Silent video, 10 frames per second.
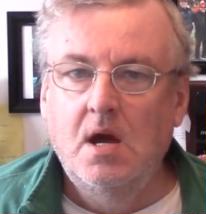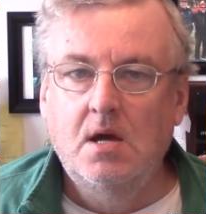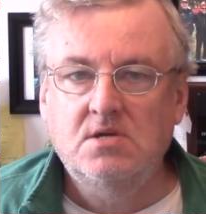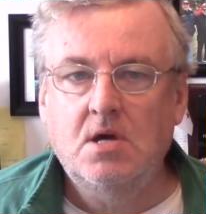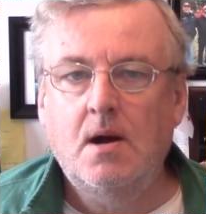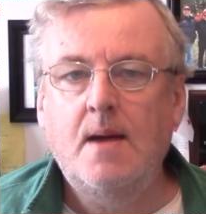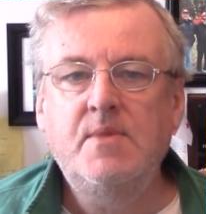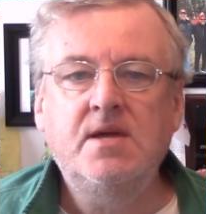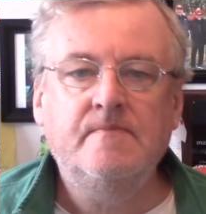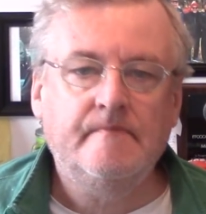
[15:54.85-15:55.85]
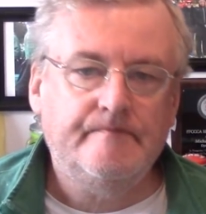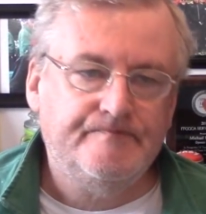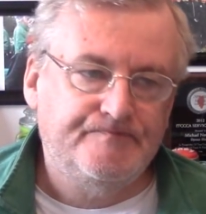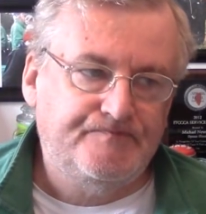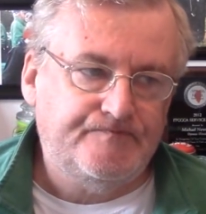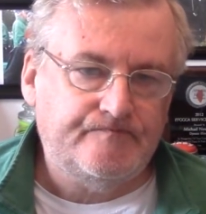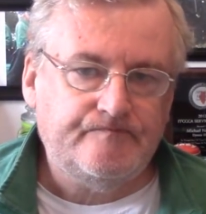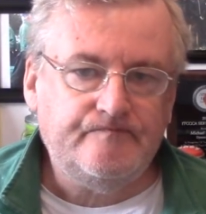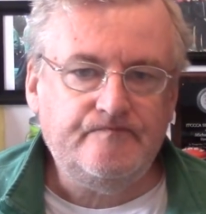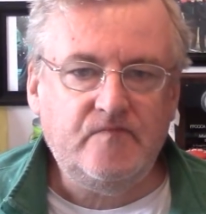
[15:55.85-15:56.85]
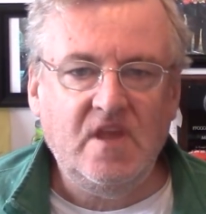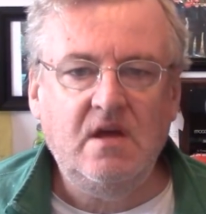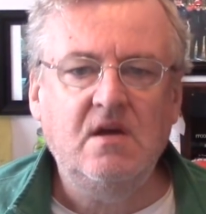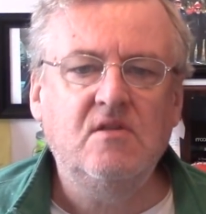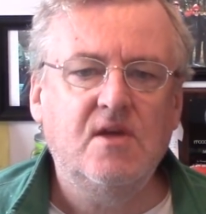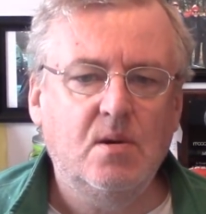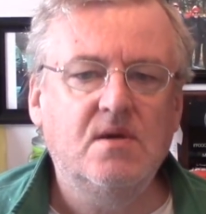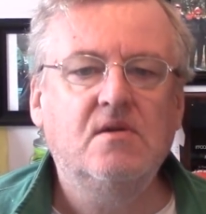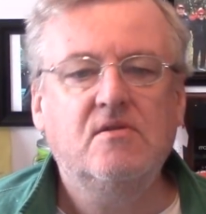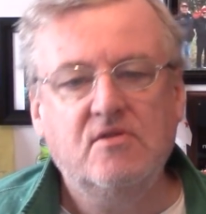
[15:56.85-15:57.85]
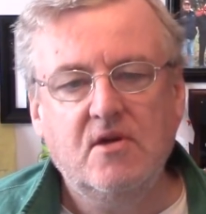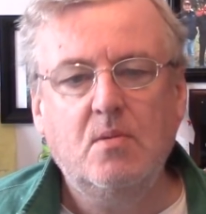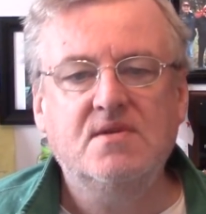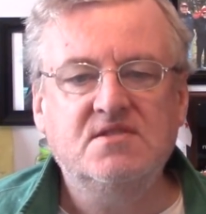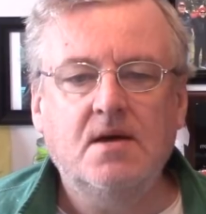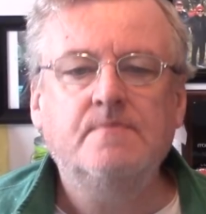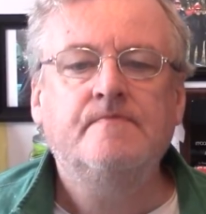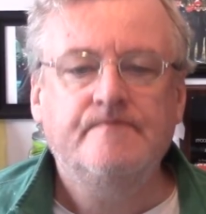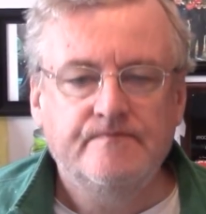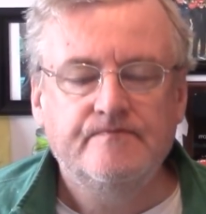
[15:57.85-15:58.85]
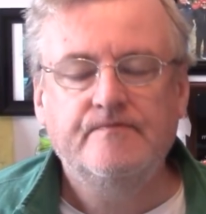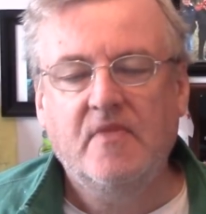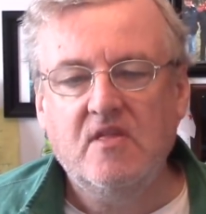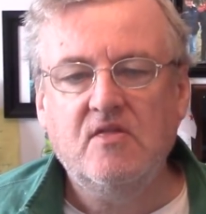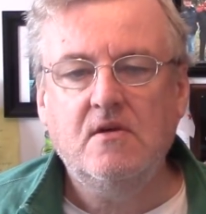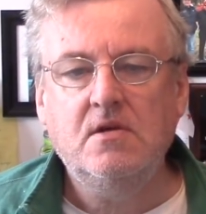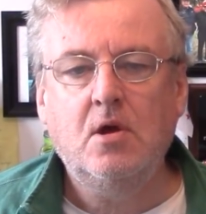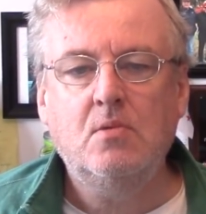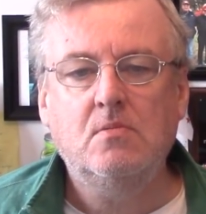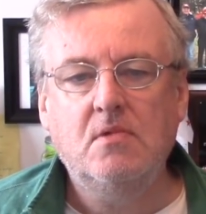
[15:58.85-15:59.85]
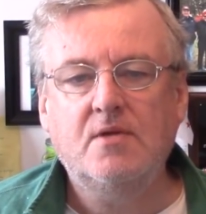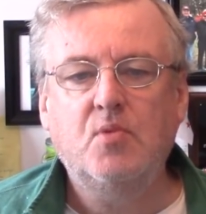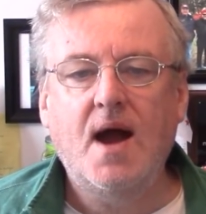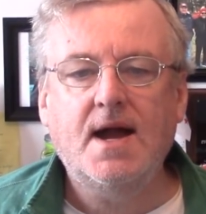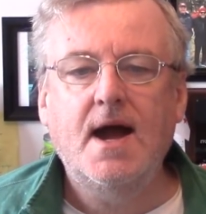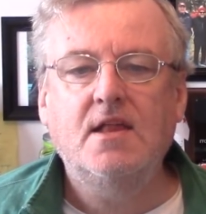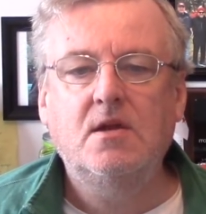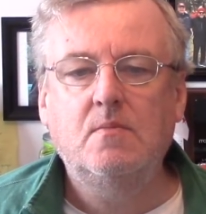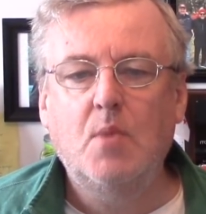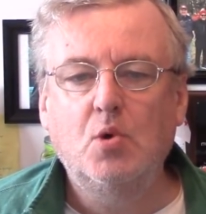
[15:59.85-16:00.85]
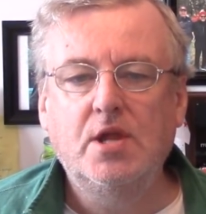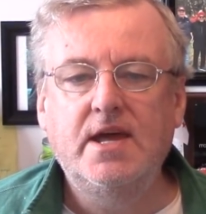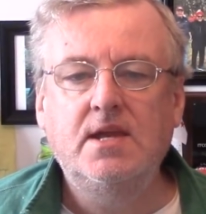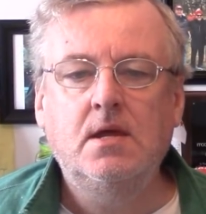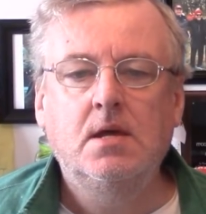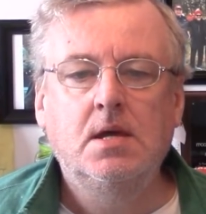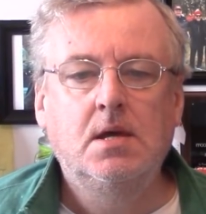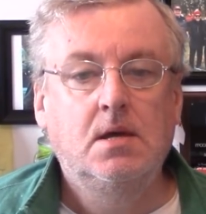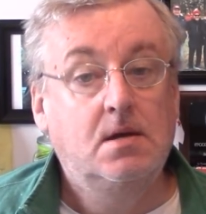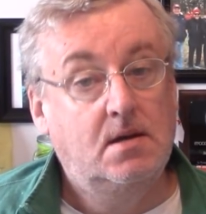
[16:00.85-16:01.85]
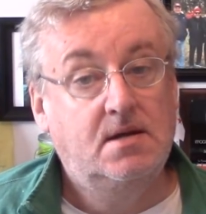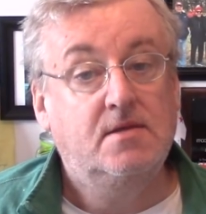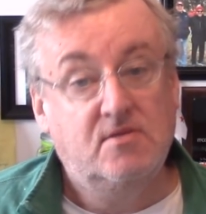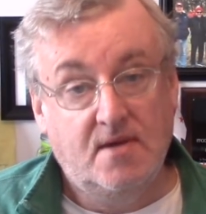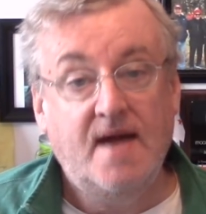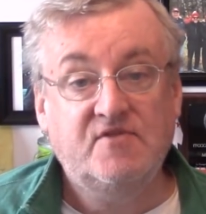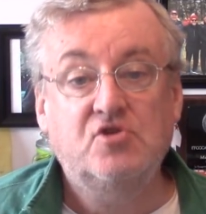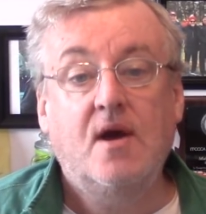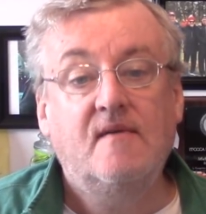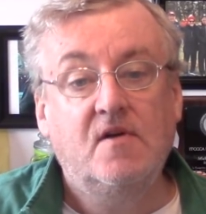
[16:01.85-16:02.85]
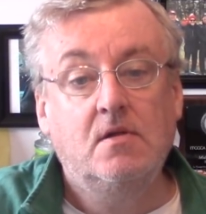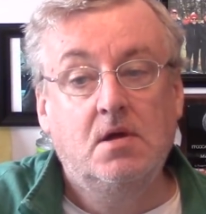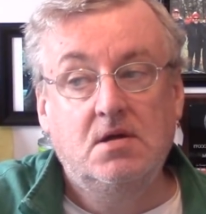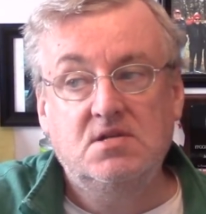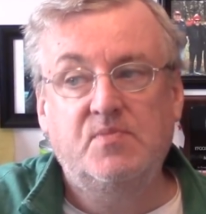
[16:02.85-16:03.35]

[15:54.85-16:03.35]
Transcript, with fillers: So, I mean, there were, there was some, you know, like Rock Island and Moline have to travel to